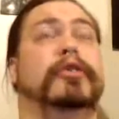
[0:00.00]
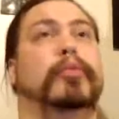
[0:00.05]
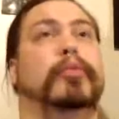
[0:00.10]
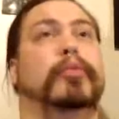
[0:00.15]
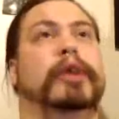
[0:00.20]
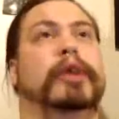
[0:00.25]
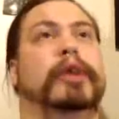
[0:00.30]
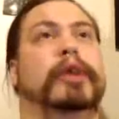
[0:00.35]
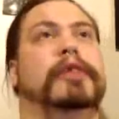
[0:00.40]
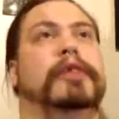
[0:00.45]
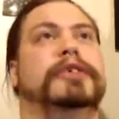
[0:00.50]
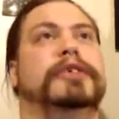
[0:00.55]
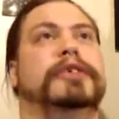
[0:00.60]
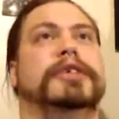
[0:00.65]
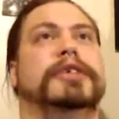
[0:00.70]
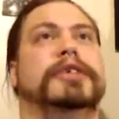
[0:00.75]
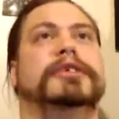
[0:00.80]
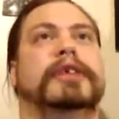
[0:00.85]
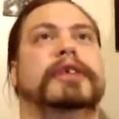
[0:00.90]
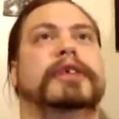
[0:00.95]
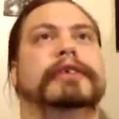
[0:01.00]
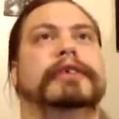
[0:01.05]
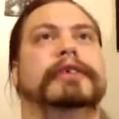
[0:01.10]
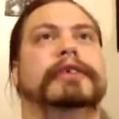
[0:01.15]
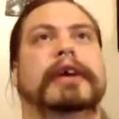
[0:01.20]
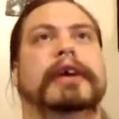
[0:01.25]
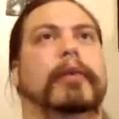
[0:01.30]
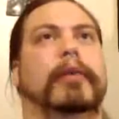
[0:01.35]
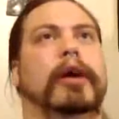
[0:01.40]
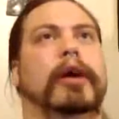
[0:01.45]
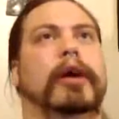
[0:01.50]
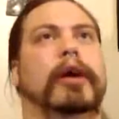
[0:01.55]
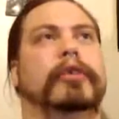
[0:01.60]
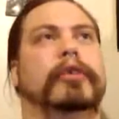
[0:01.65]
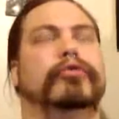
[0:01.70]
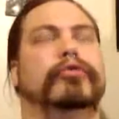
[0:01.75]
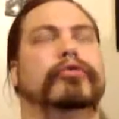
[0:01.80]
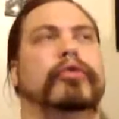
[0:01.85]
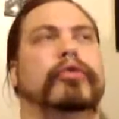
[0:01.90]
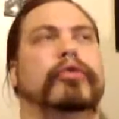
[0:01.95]
to do them weekly. Just they take a while
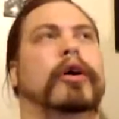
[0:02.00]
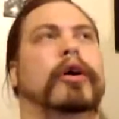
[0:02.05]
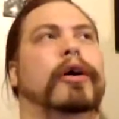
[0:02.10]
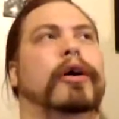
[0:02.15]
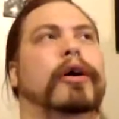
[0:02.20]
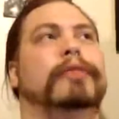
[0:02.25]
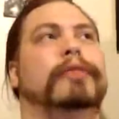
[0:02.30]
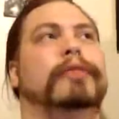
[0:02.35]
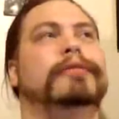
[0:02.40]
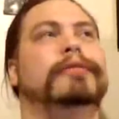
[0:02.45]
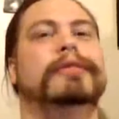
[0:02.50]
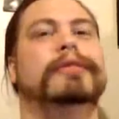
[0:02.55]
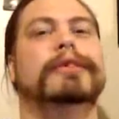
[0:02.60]
to draw.